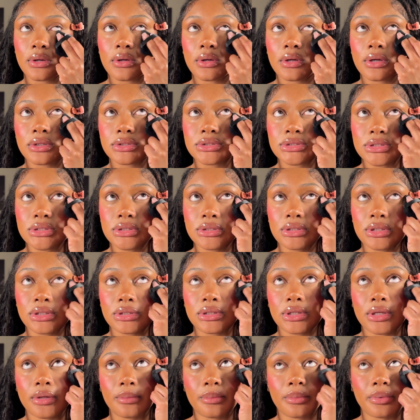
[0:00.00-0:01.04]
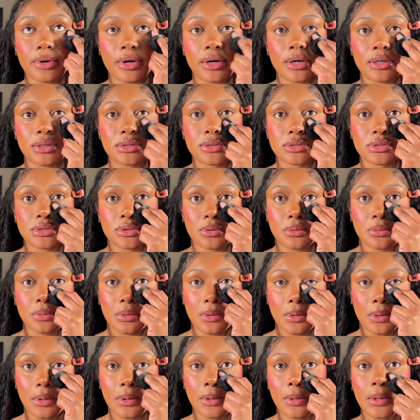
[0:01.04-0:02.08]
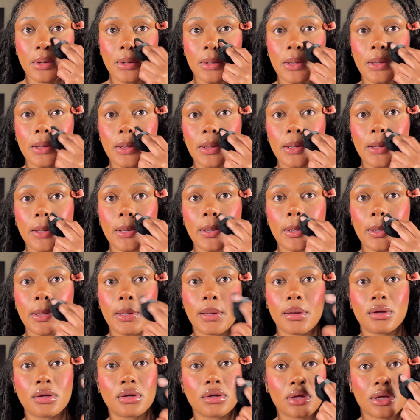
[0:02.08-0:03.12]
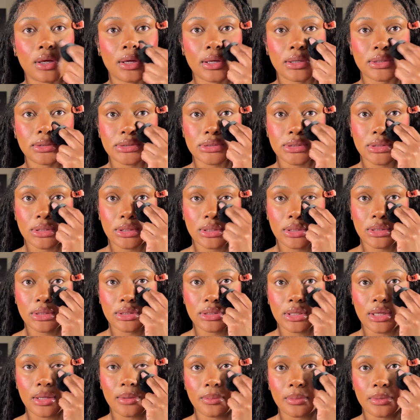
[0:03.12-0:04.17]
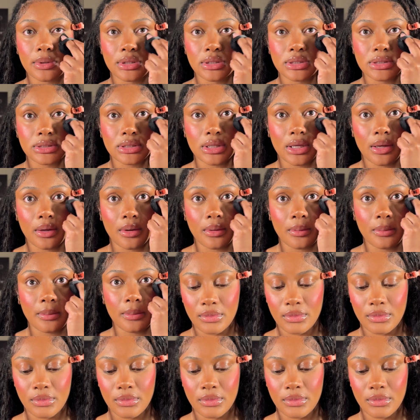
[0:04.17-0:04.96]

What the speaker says: I should have looked up prior to actually tapping this out.